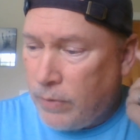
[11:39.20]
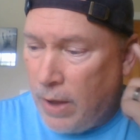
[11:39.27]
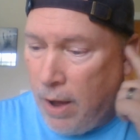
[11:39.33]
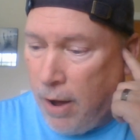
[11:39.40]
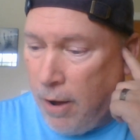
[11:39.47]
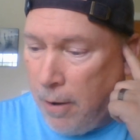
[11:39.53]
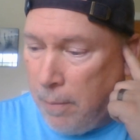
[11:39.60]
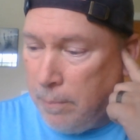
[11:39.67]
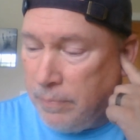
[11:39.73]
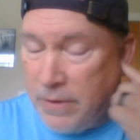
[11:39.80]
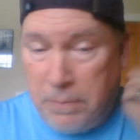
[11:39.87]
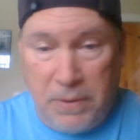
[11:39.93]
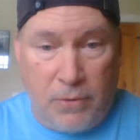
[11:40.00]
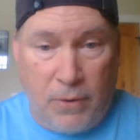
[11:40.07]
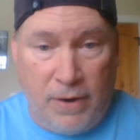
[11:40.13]

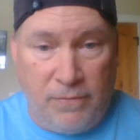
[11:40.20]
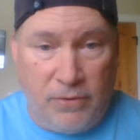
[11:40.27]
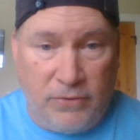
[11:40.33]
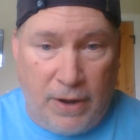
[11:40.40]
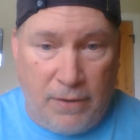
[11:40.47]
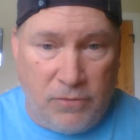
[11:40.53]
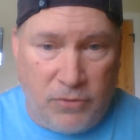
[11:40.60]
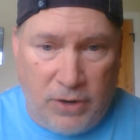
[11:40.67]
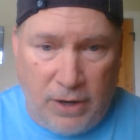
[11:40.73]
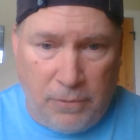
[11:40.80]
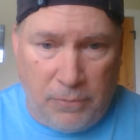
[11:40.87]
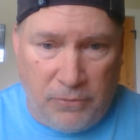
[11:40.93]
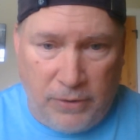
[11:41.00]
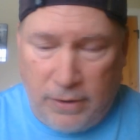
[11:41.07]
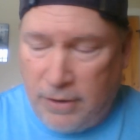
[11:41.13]
That'd be great for Savage
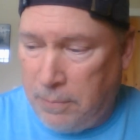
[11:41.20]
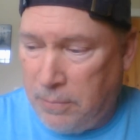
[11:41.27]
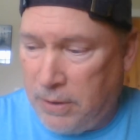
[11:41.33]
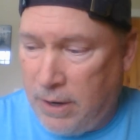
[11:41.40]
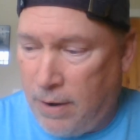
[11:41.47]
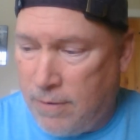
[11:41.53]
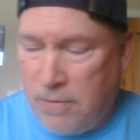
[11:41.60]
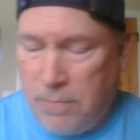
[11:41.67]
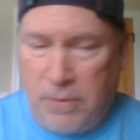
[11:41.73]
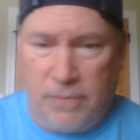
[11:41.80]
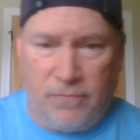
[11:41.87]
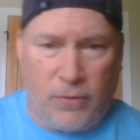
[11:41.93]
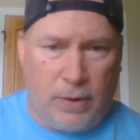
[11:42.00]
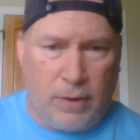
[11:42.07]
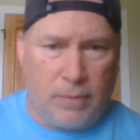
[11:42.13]
Kingdoms, that type of character, but
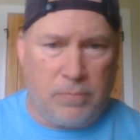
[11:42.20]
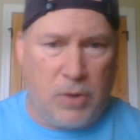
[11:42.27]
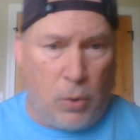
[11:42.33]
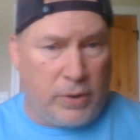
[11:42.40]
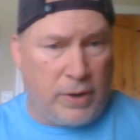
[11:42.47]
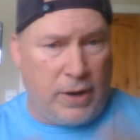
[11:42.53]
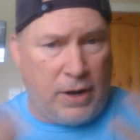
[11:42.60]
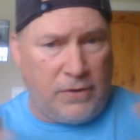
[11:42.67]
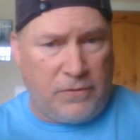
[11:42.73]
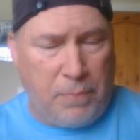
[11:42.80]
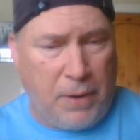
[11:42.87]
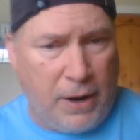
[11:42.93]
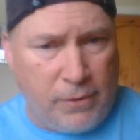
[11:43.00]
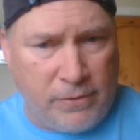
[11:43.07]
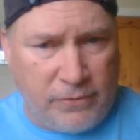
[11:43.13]
for a golden age of
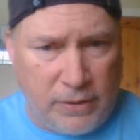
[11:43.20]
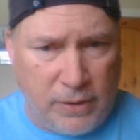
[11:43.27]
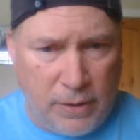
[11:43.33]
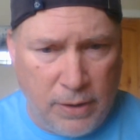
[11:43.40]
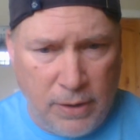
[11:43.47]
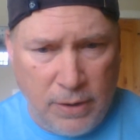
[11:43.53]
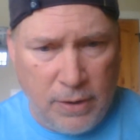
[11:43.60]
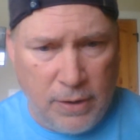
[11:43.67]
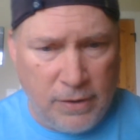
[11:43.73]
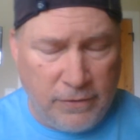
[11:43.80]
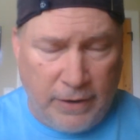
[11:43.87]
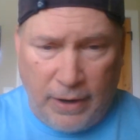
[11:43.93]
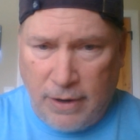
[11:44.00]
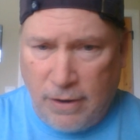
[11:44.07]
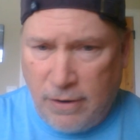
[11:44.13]
piracy
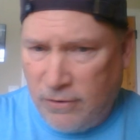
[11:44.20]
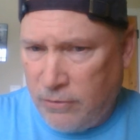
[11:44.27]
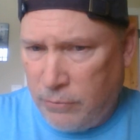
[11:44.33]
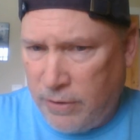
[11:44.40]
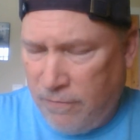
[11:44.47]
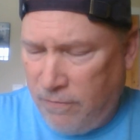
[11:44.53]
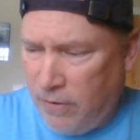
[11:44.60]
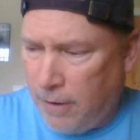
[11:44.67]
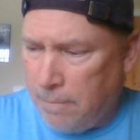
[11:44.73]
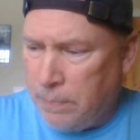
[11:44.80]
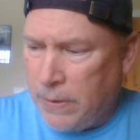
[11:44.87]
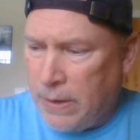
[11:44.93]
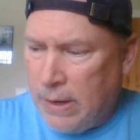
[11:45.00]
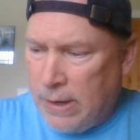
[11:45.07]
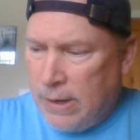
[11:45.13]
setting, it doesn't really fit.
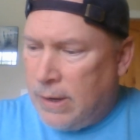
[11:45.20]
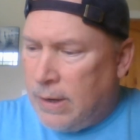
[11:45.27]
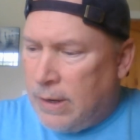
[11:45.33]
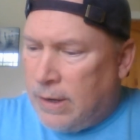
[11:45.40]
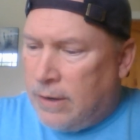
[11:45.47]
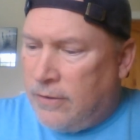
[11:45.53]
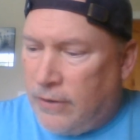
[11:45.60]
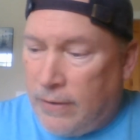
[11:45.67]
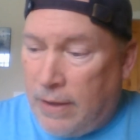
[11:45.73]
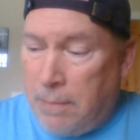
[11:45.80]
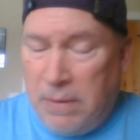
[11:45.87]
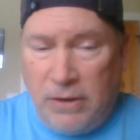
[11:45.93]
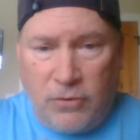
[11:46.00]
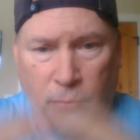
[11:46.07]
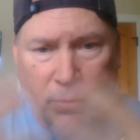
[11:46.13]
So that
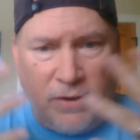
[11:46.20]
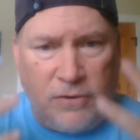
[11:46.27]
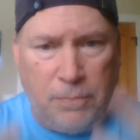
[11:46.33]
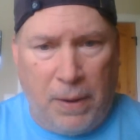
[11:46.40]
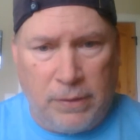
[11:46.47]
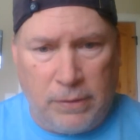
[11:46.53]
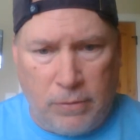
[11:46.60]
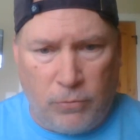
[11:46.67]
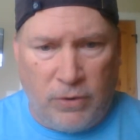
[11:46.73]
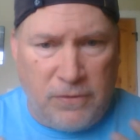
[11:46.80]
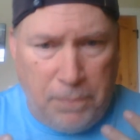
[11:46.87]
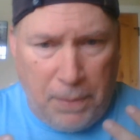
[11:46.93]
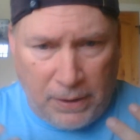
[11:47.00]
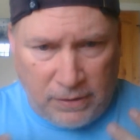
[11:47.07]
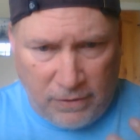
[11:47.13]
means respect
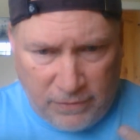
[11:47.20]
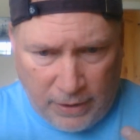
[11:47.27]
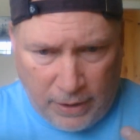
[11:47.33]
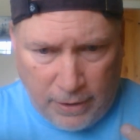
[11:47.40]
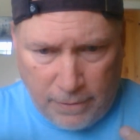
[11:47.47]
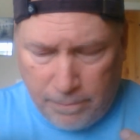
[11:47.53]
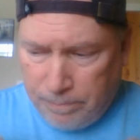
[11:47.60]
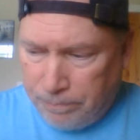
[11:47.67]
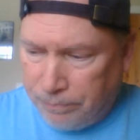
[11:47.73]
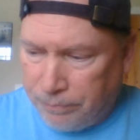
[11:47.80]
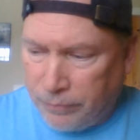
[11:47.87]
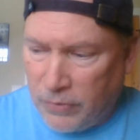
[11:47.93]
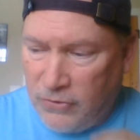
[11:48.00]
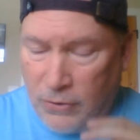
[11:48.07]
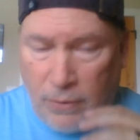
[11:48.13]
the setting.
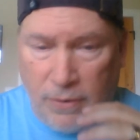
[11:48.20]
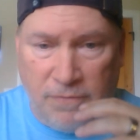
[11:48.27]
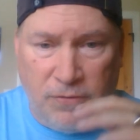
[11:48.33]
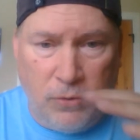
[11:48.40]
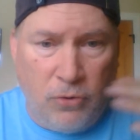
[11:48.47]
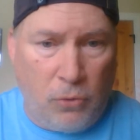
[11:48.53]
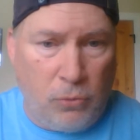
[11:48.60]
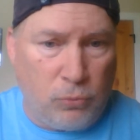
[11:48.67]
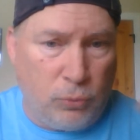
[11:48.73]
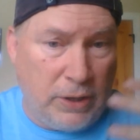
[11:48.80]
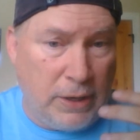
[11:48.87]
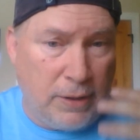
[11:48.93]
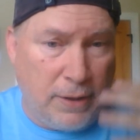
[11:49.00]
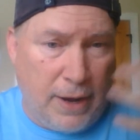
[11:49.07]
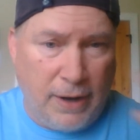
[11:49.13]
So if you don't
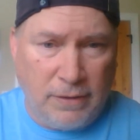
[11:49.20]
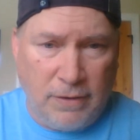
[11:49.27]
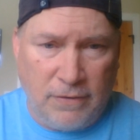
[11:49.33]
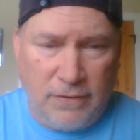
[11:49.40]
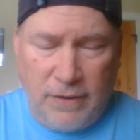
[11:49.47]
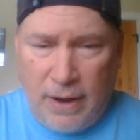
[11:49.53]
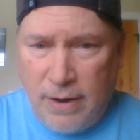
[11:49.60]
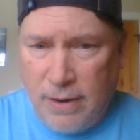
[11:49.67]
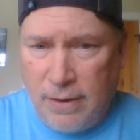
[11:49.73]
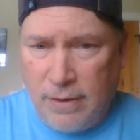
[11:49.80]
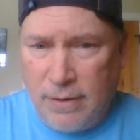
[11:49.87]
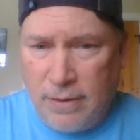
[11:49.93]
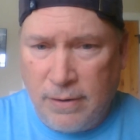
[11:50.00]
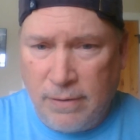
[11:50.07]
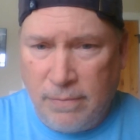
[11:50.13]
really like the
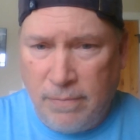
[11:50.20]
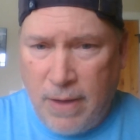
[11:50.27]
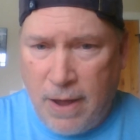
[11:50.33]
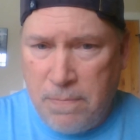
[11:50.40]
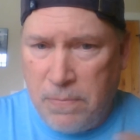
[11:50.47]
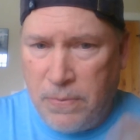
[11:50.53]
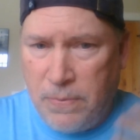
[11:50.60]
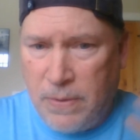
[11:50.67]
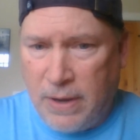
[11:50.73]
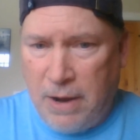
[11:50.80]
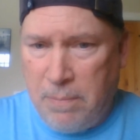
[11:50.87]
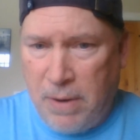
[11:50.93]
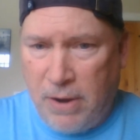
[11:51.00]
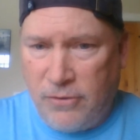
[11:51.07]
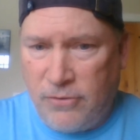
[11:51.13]
setting that the
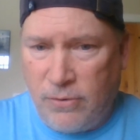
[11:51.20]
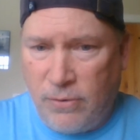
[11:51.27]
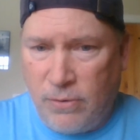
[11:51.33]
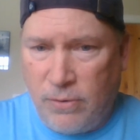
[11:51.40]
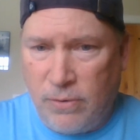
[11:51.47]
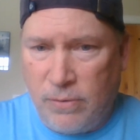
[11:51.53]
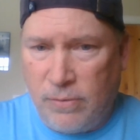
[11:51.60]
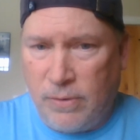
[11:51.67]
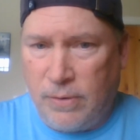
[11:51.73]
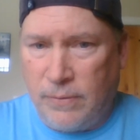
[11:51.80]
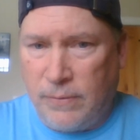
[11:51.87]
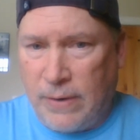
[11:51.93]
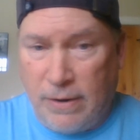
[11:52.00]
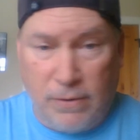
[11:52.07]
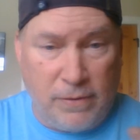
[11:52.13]
game master,
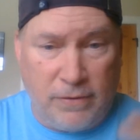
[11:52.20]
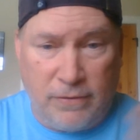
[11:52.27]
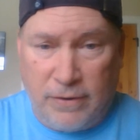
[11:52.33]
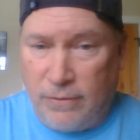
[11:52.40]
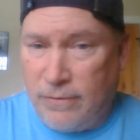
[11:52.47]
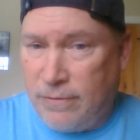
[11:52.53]
I know this